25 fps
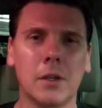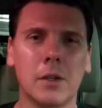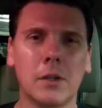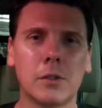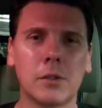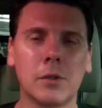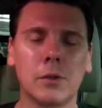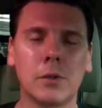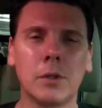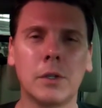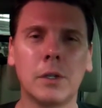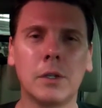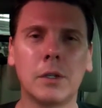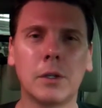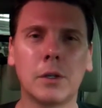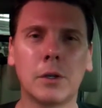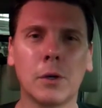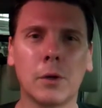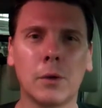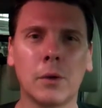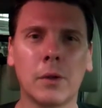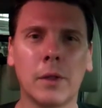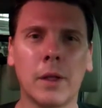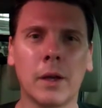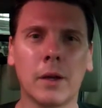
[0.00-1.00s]
So you need to
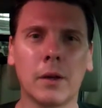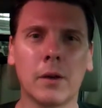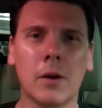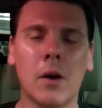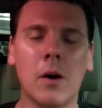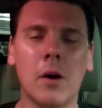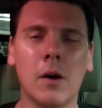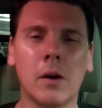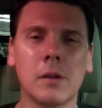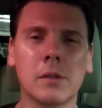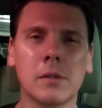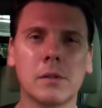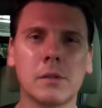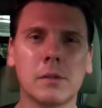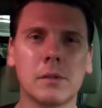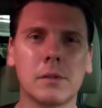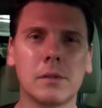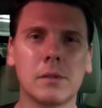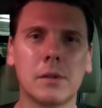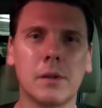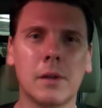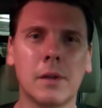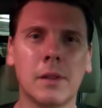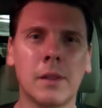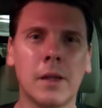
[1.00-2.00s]
go to that cause,
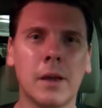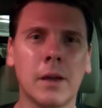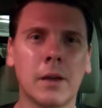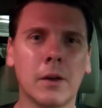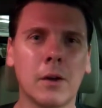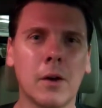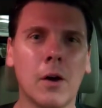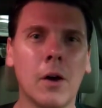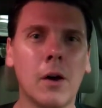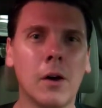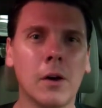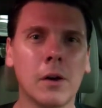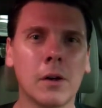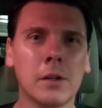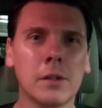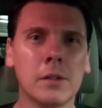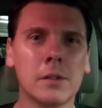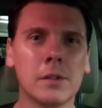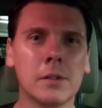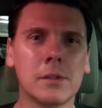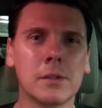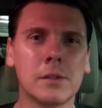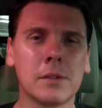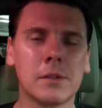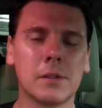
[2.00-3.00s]
and that
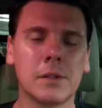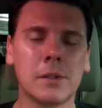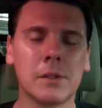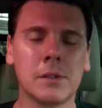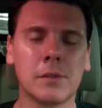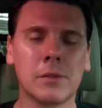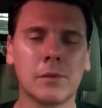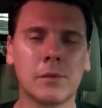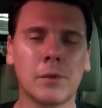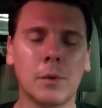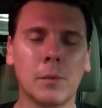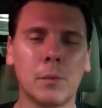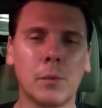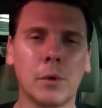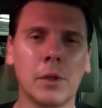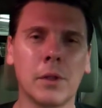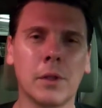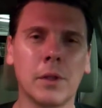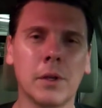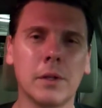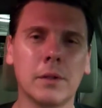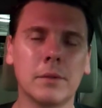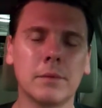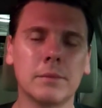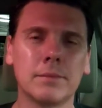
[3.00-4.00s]
cause is from
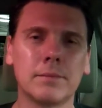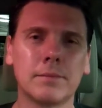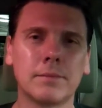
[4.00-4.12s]
within.